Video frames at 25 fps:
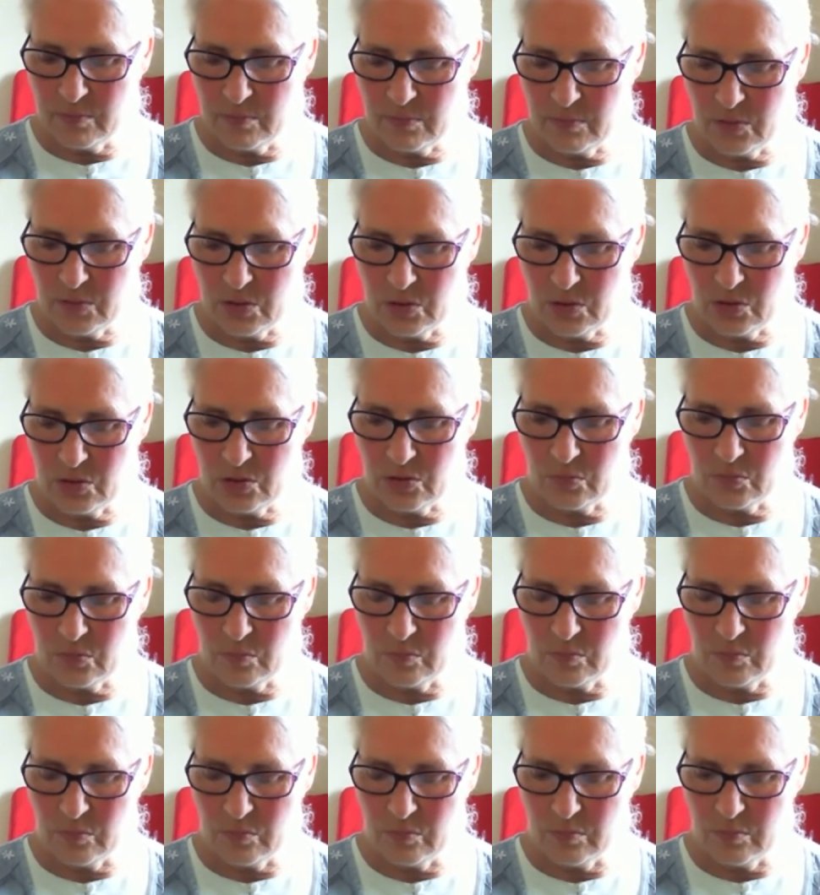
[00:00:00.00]
just
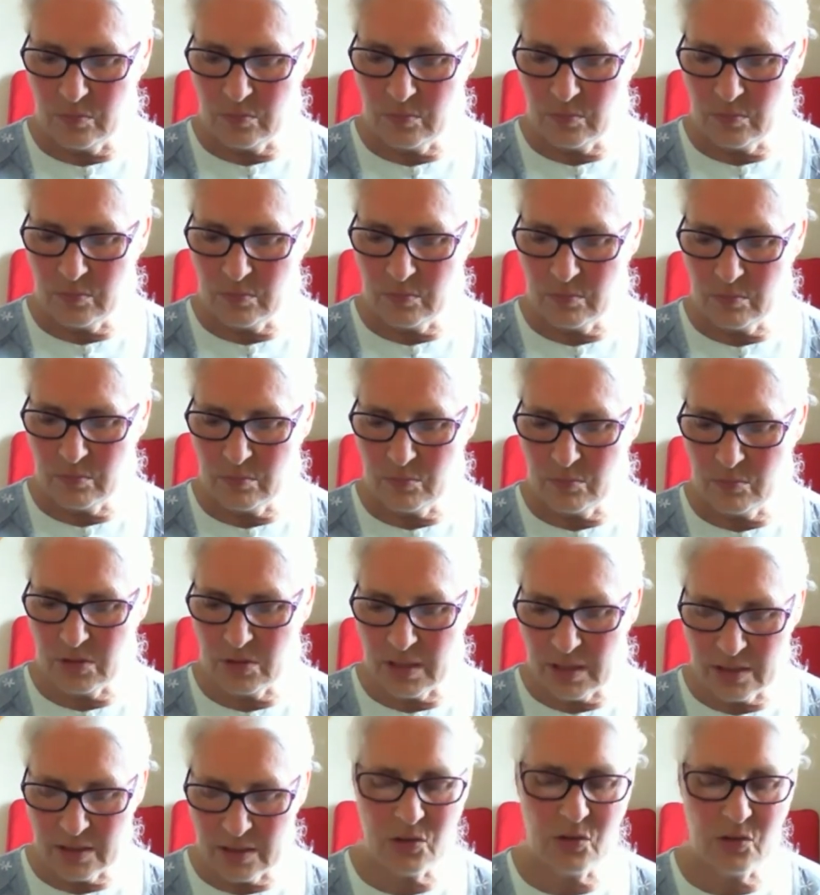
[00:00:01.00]

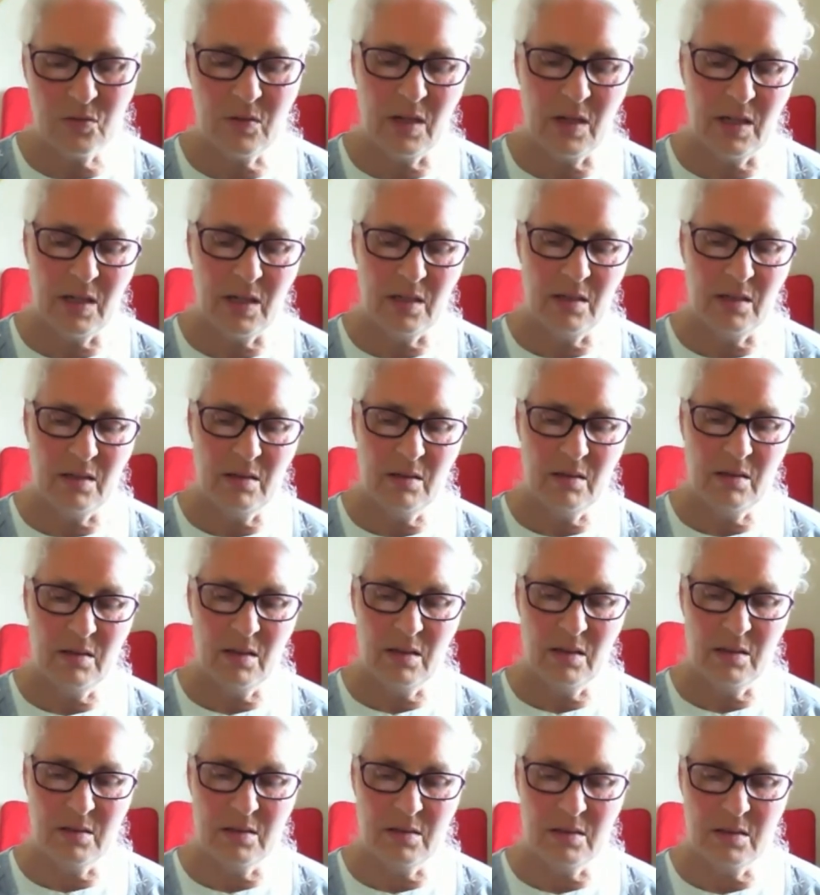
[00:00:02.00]
reiterate
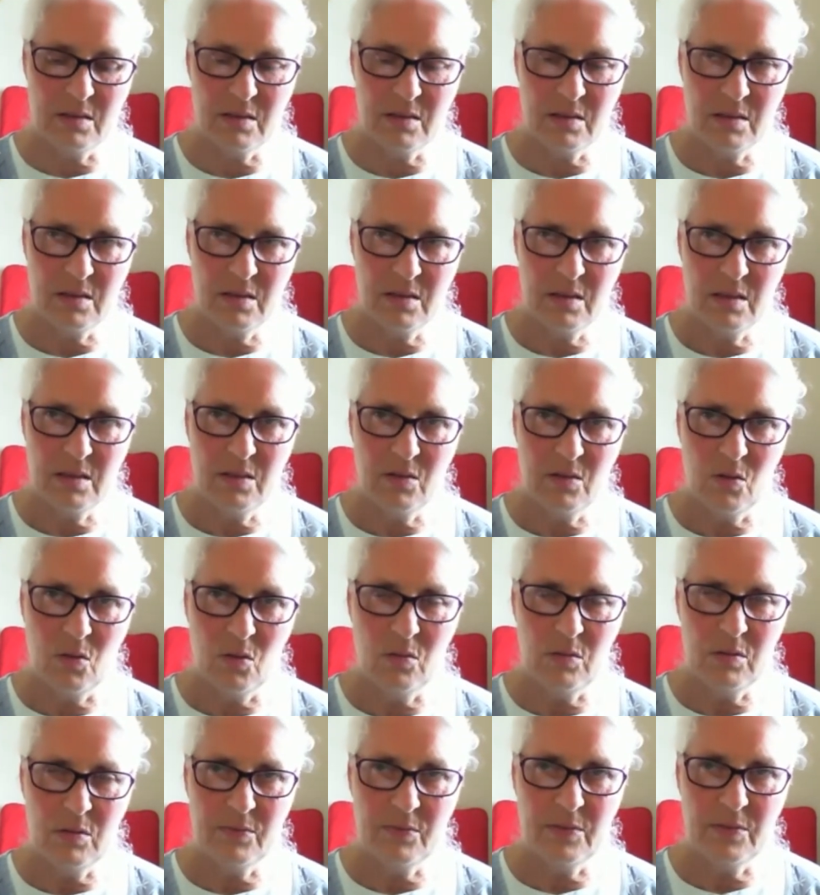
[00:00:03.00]
that
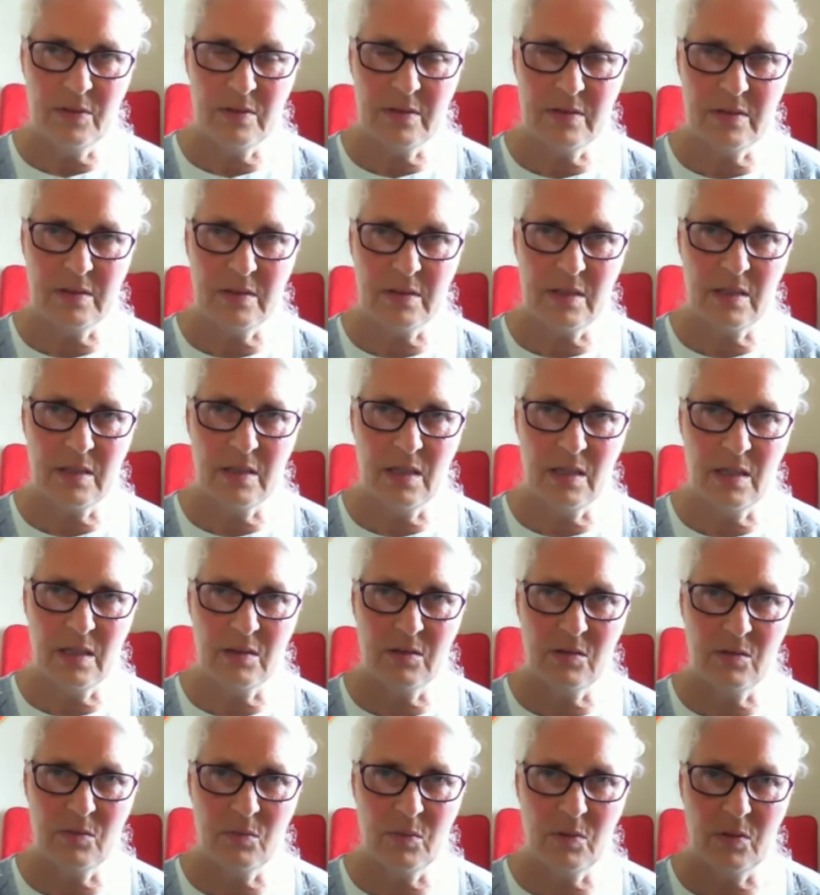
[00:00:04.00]
all of this is
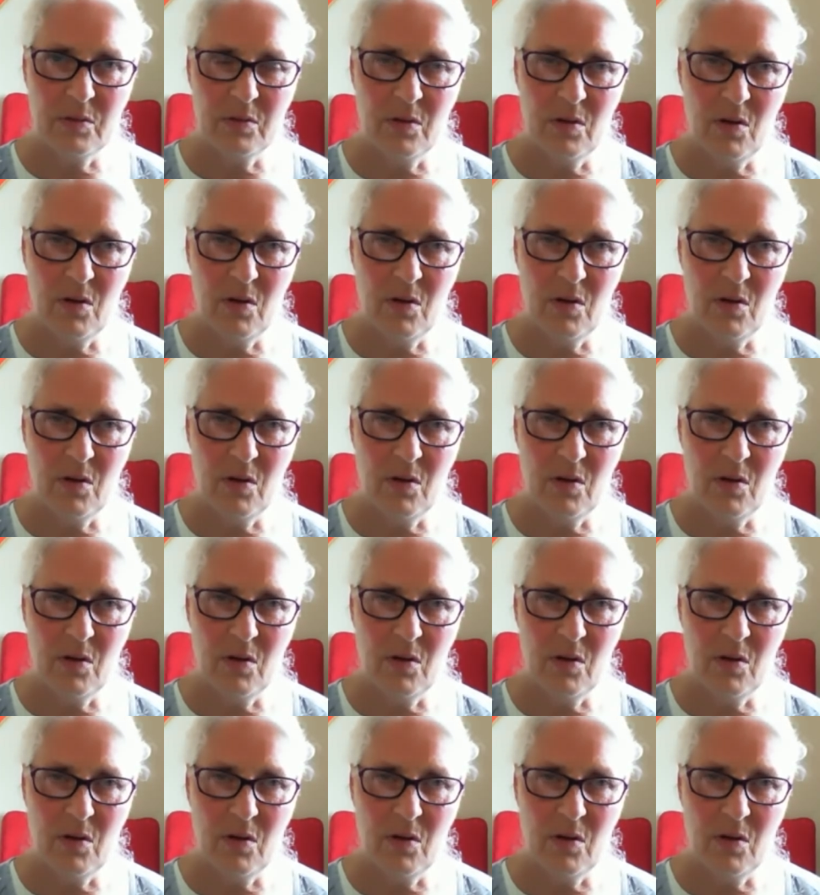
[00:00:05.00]
connected with the